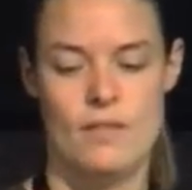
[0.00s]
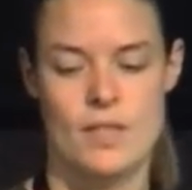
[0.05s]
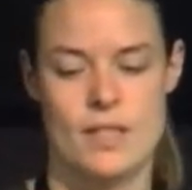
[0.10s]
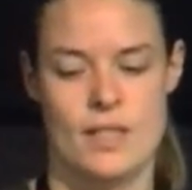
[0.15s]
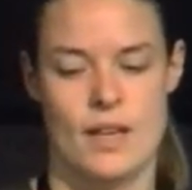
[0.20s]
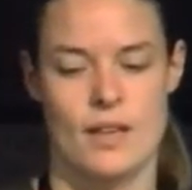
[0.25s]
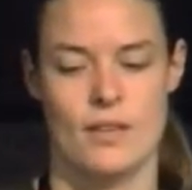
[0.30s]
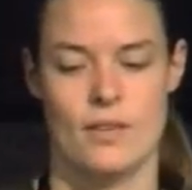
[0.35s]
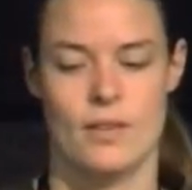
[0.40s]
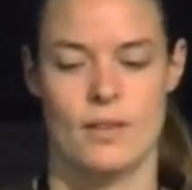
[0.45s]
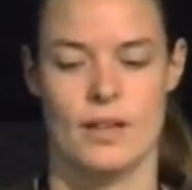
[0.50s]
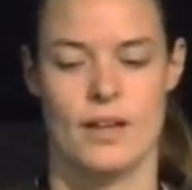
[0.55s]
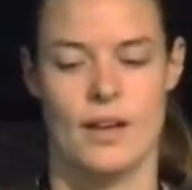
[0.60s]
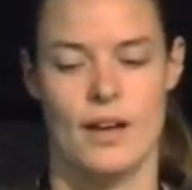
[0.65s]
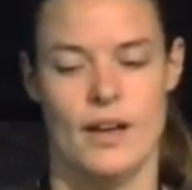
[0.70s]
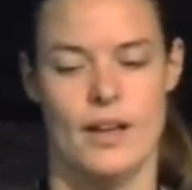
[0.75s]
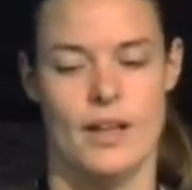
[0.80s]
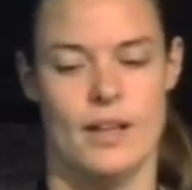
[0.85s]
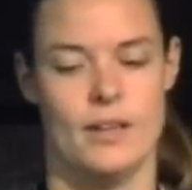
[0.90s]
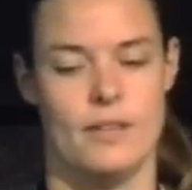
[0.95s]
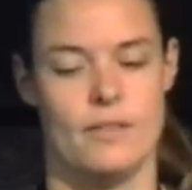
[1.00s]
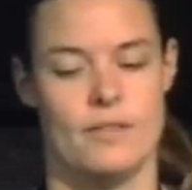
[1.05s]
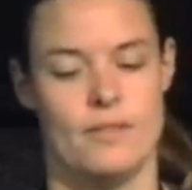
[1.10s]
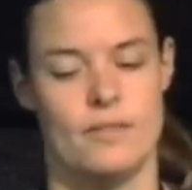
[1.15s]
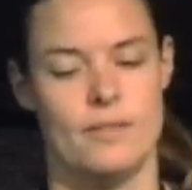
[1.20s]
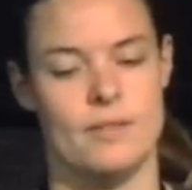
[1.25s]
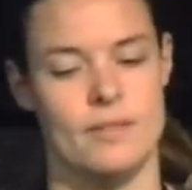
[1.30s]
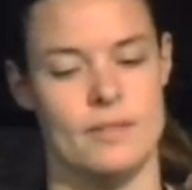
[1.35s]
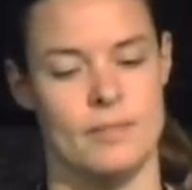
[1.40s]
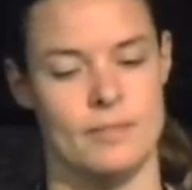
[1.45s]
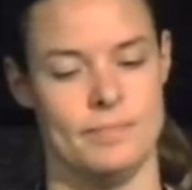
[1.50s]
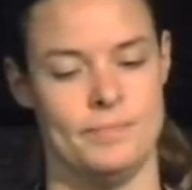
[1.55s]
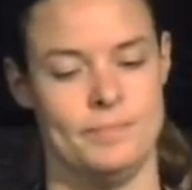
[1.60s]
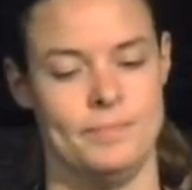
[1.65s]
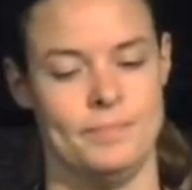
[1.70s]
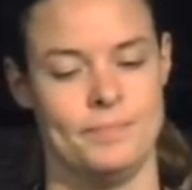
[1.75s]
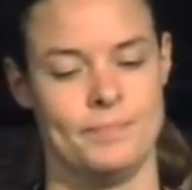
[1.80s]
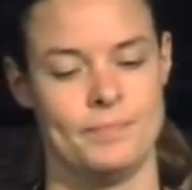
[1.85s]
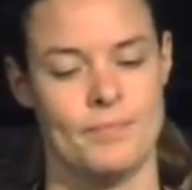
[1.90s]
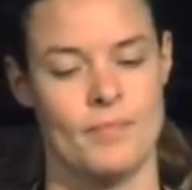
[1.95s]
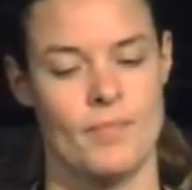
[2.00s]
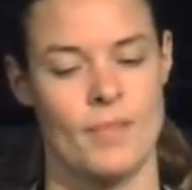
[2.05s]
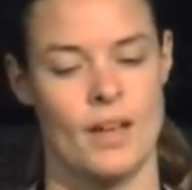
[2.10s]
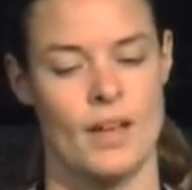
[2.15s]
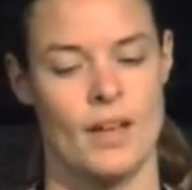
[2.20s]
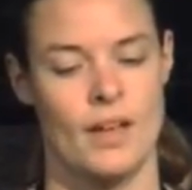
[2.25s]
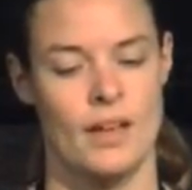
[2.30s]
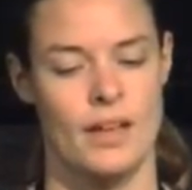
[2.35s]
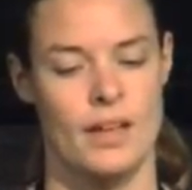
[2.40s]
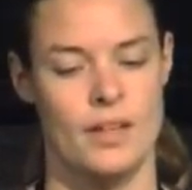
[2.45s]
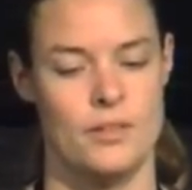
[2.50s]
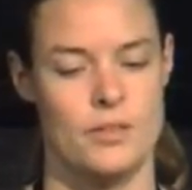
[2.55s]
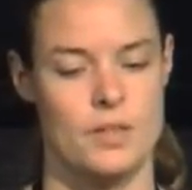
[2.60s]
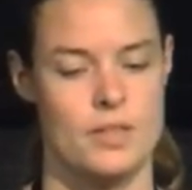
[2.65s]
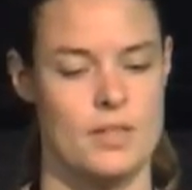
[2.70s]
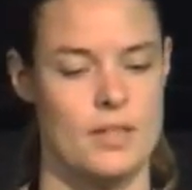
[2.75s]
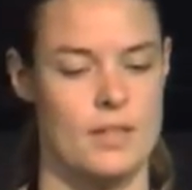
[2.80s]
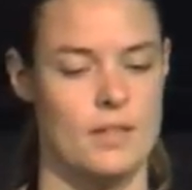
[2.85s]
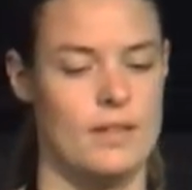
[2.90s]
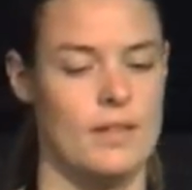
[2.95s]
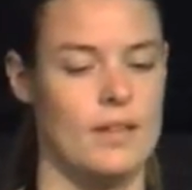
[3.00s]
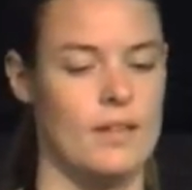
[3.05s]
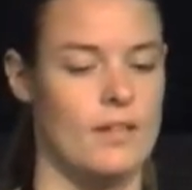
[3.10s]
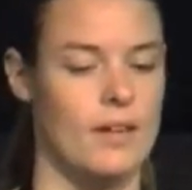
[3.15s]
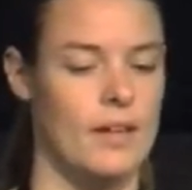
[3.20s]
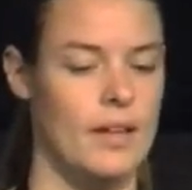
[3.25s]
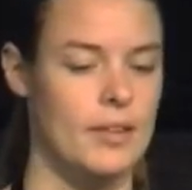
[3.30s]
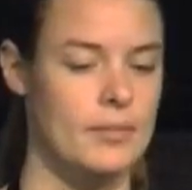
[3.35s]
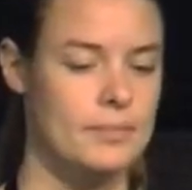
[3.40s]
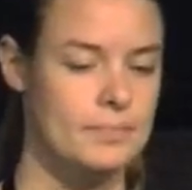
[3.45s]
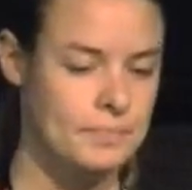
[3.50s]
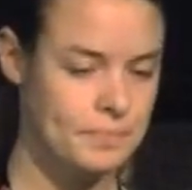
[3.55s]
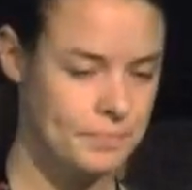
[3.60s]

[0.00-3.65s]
this other kind of interesting thing, right?